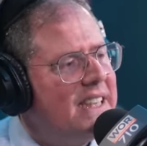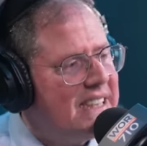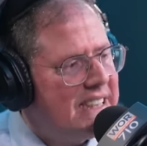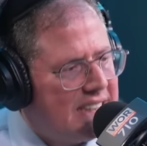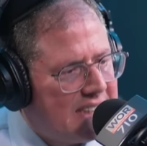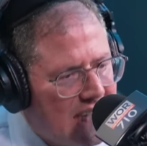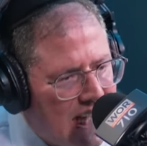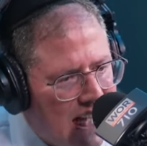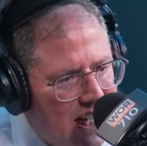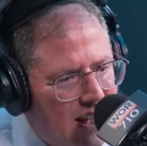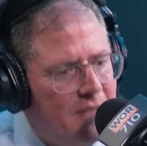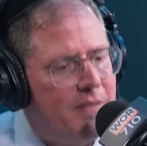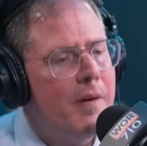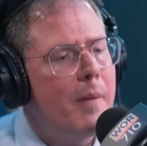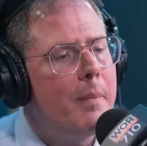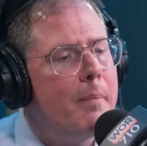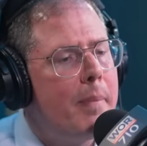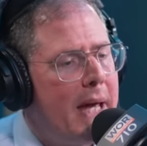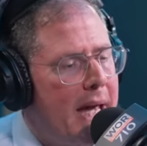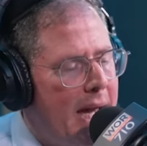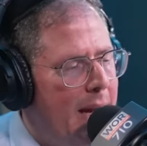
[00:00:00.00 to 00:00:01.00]
solve a
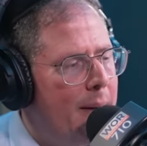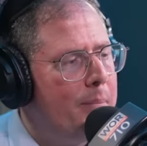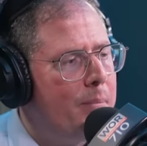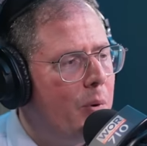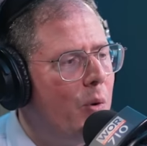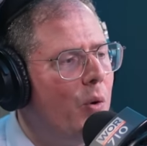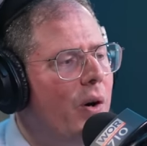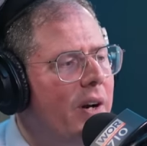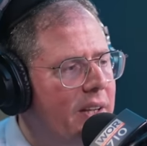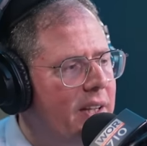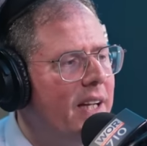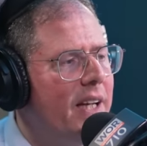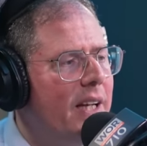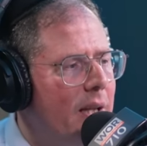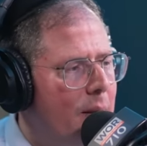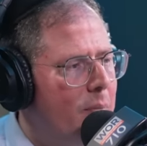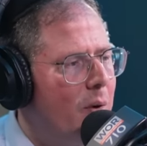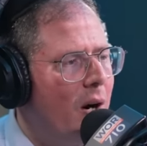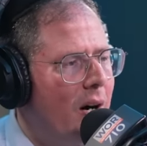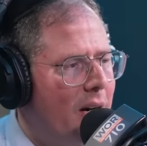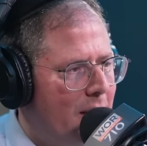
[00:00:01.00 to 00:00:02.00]
pain point in
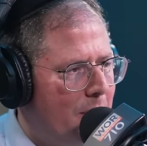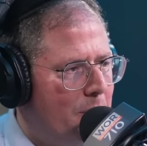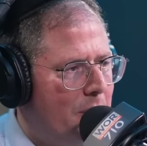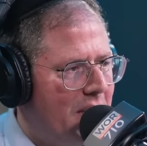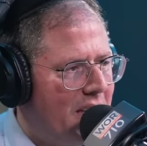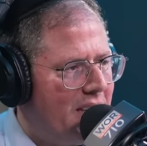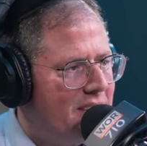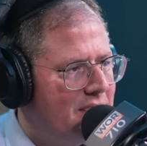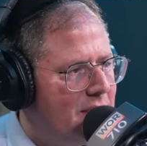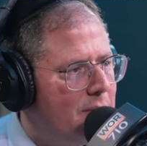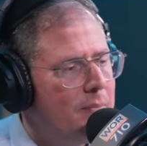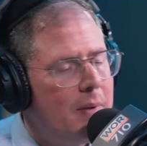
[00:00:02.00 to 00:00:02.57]
the marketplace.